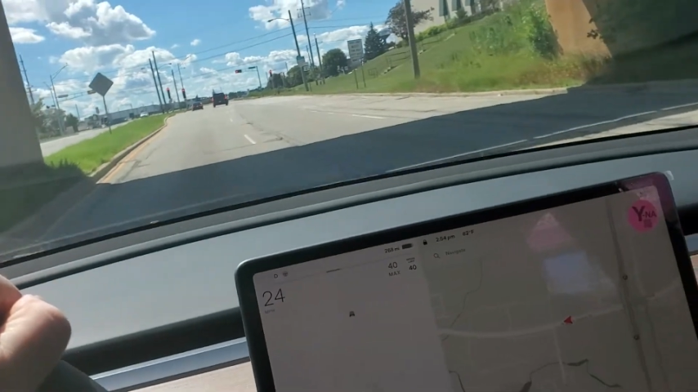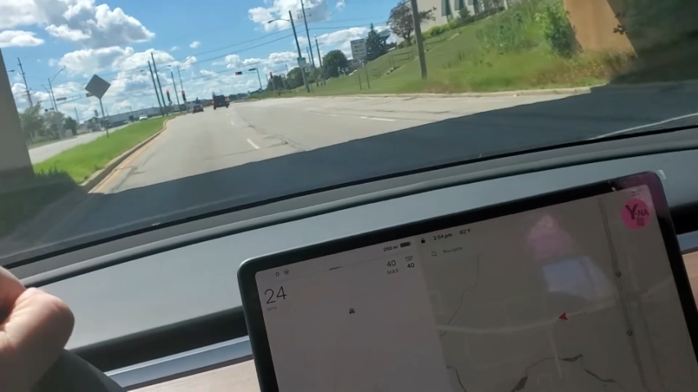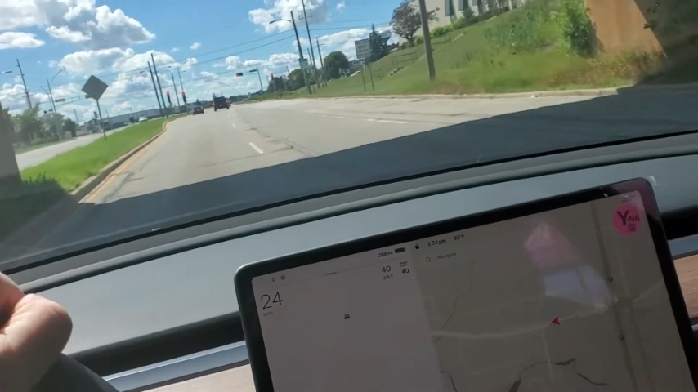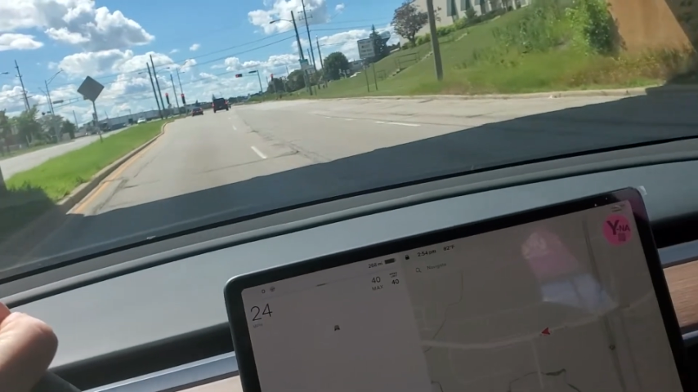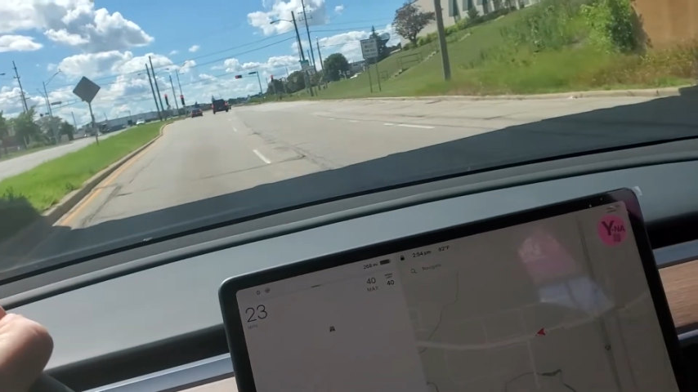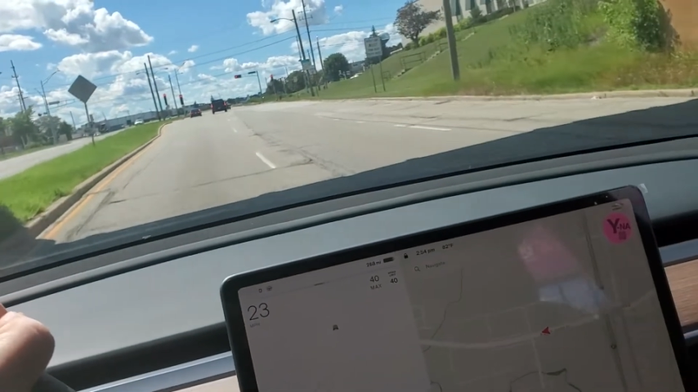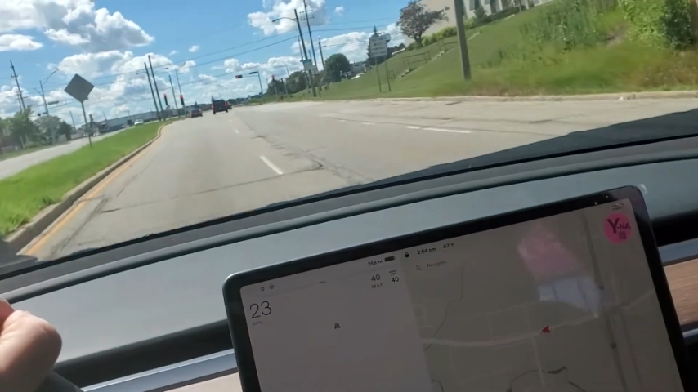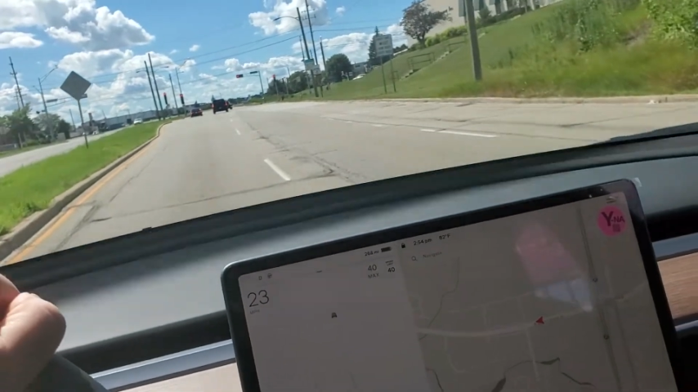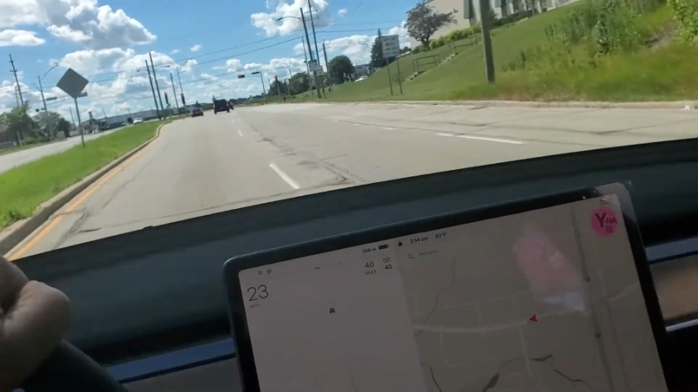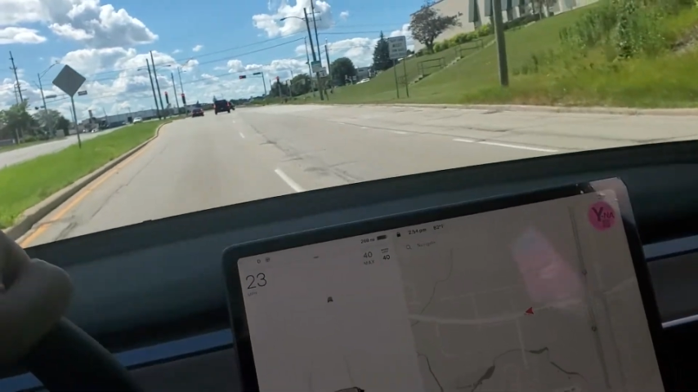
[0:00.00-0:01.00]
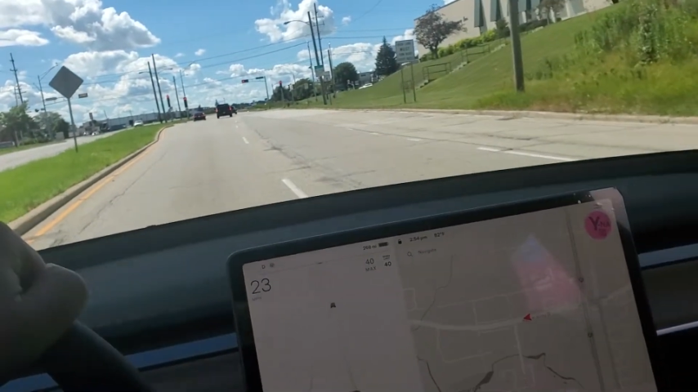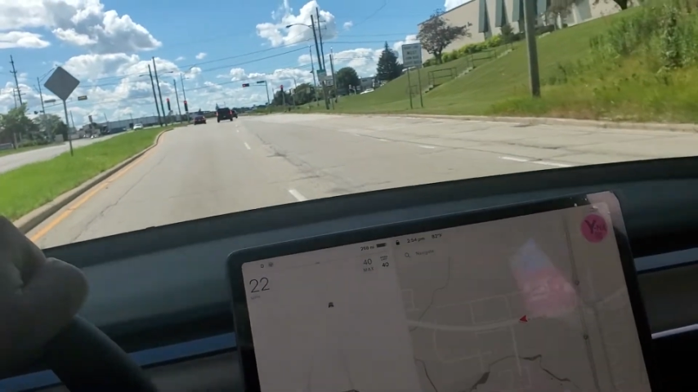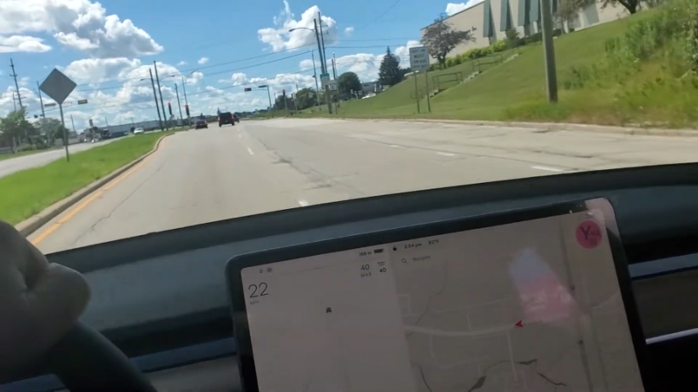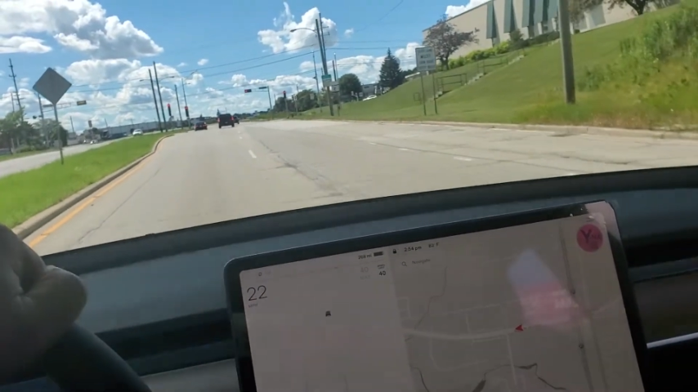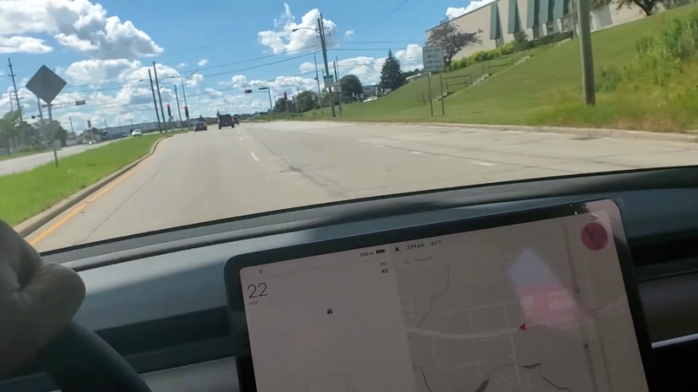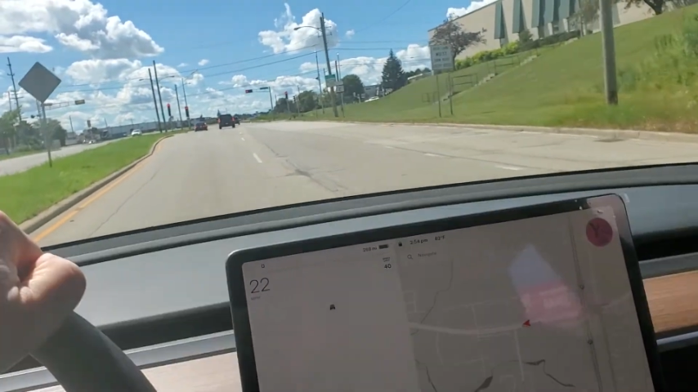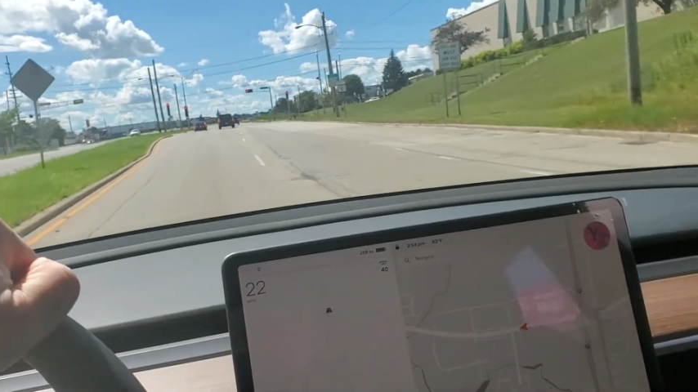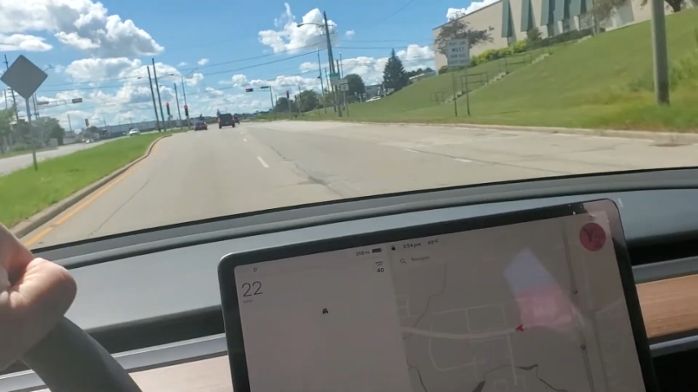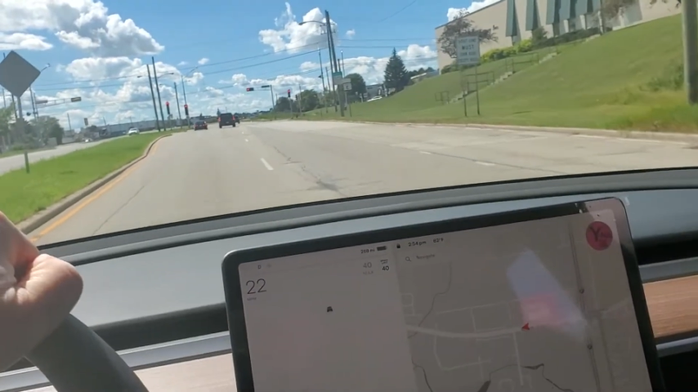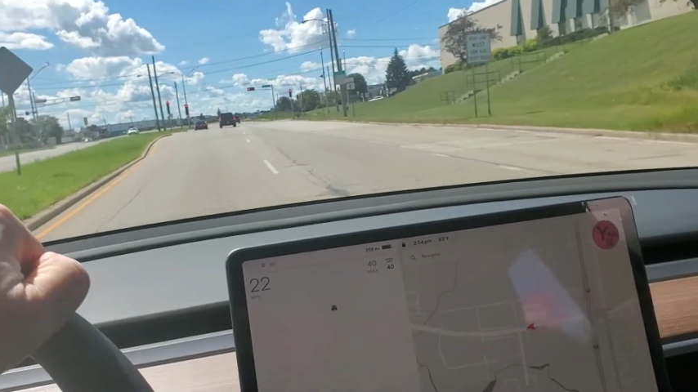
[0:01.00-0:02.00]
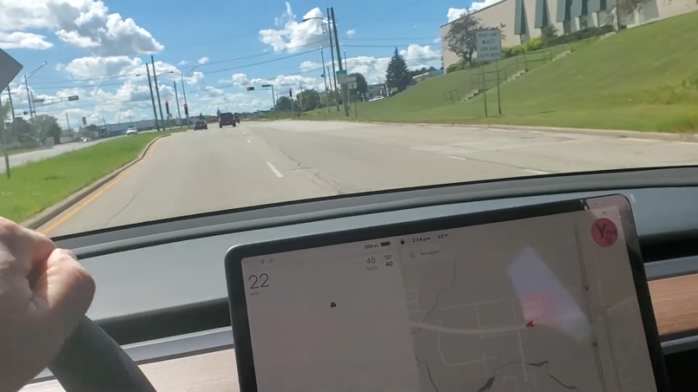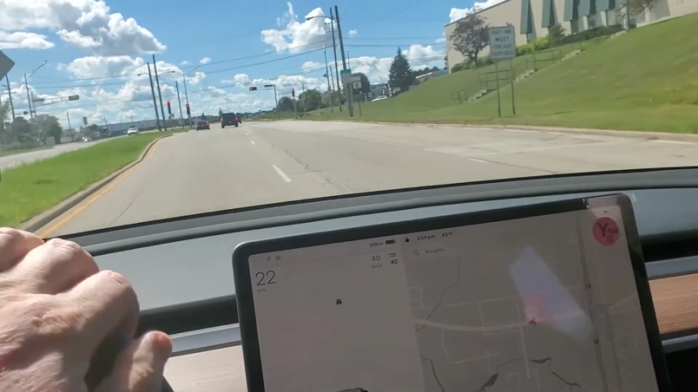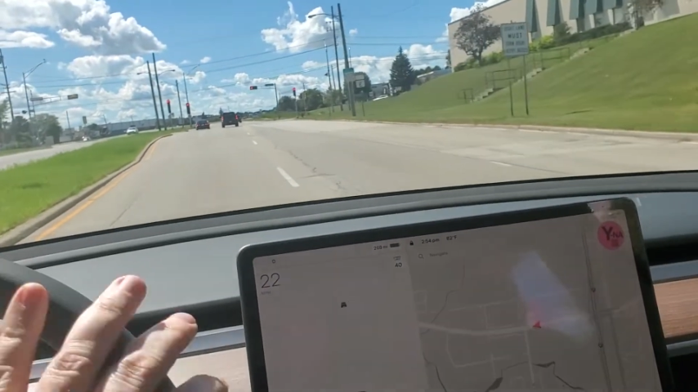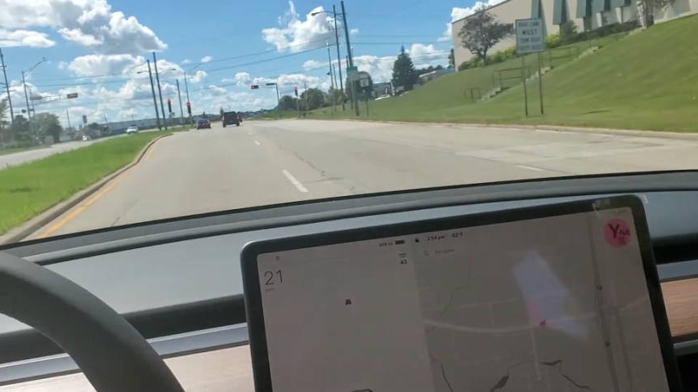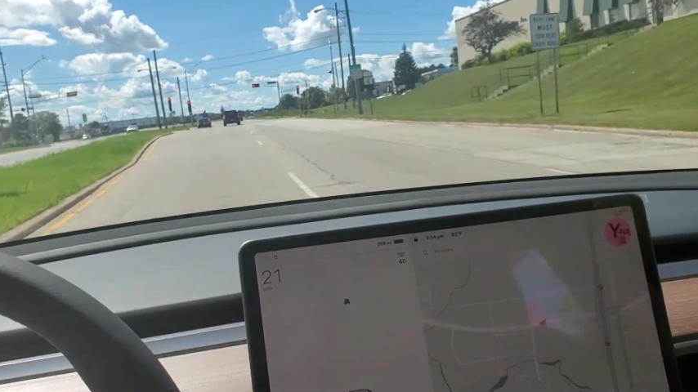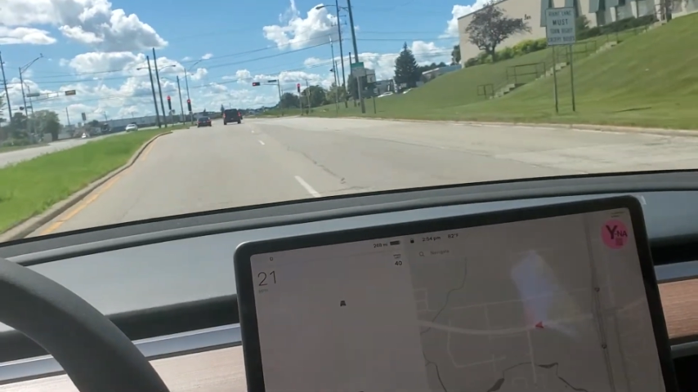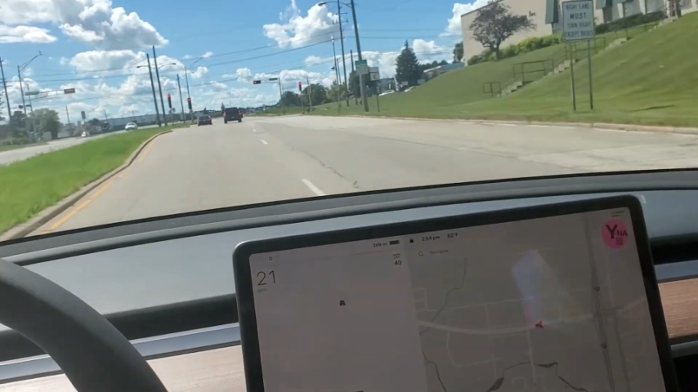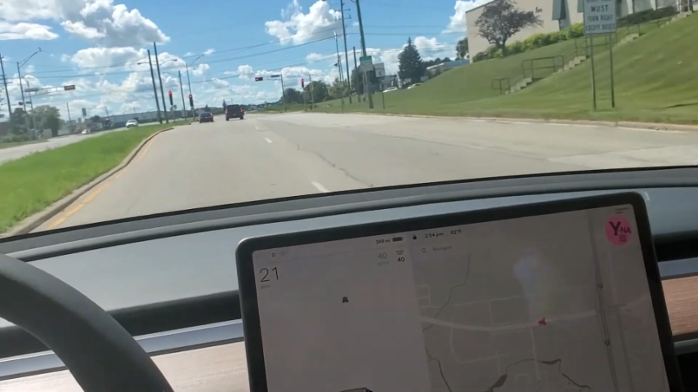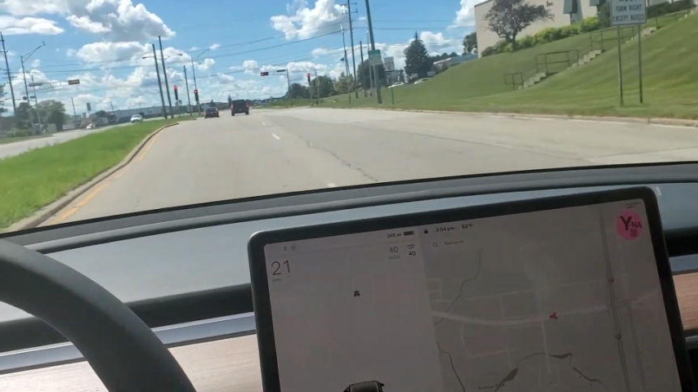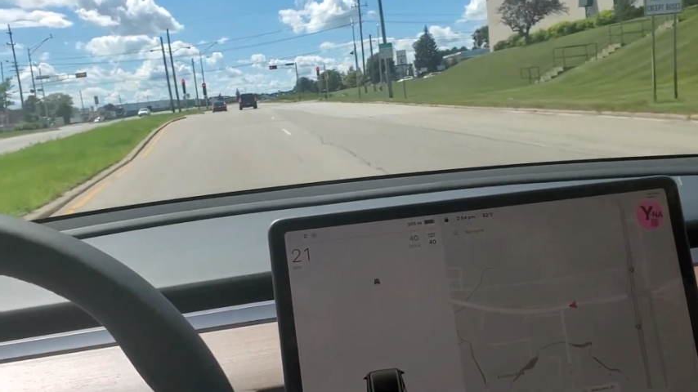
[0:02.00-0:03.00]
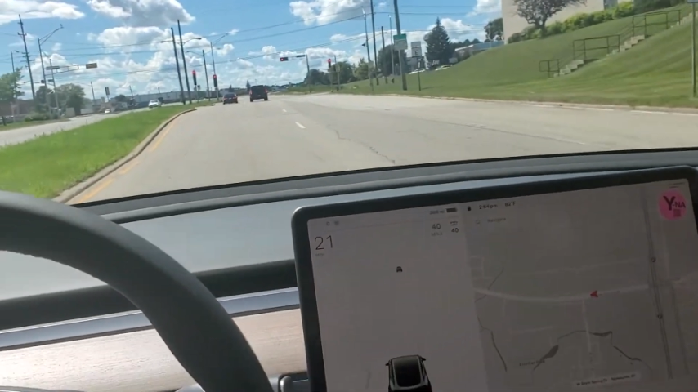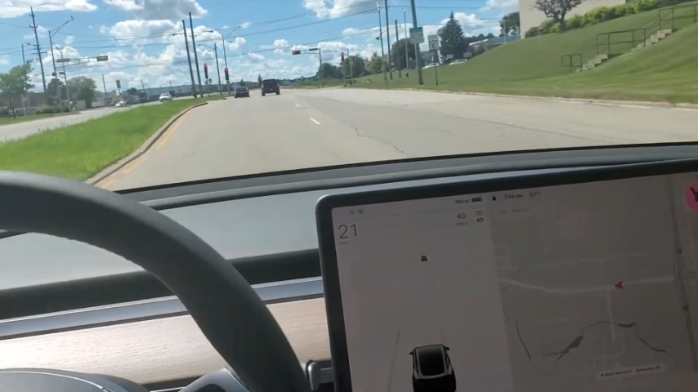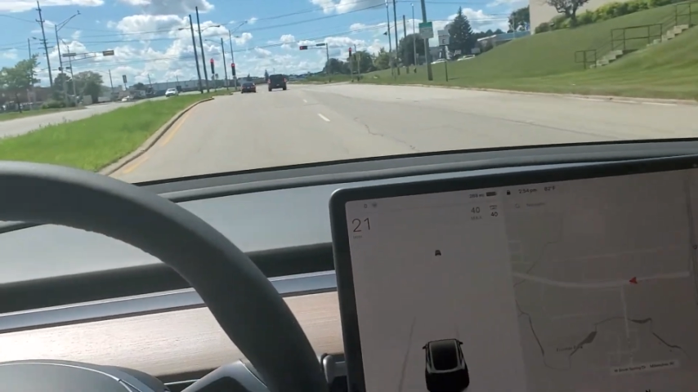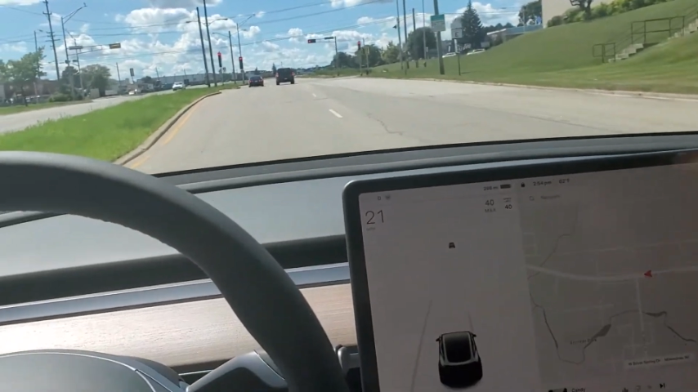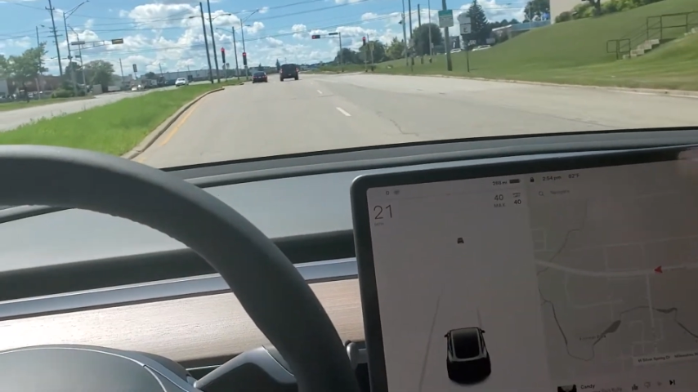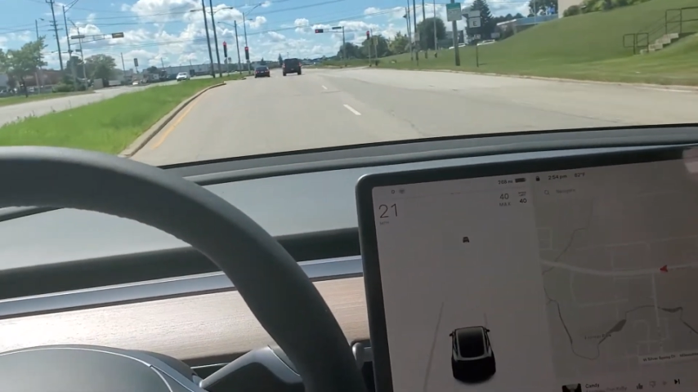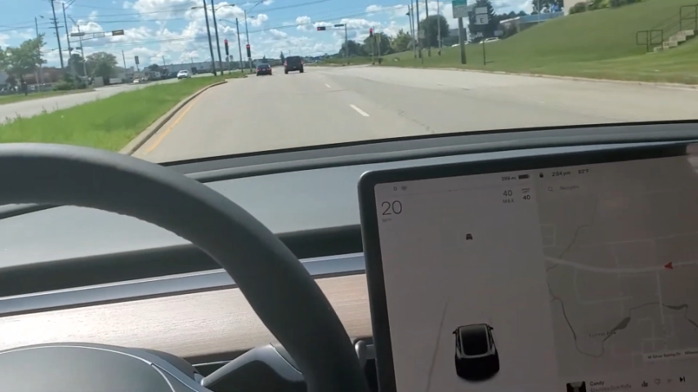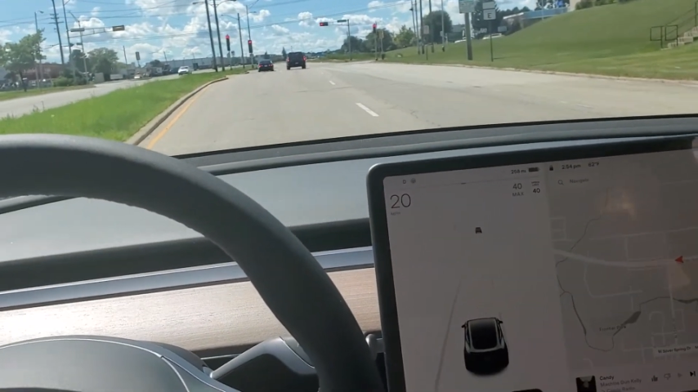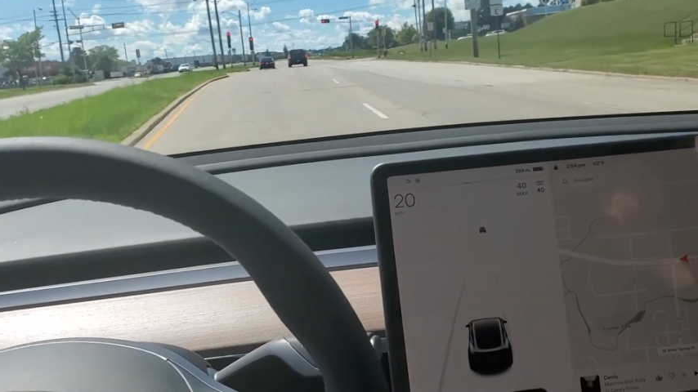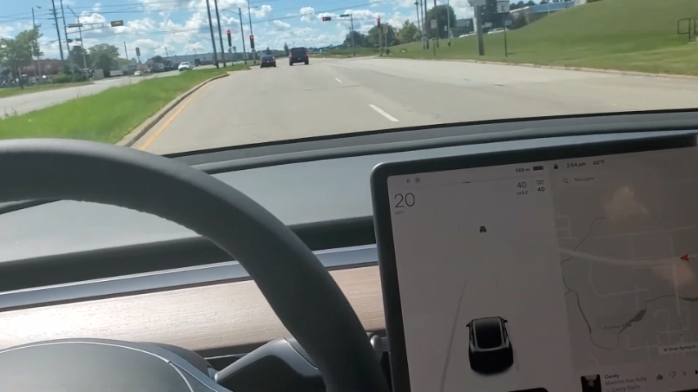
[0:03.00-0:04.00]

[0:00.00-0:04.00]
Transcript: No face is visible, so there are no lips to read.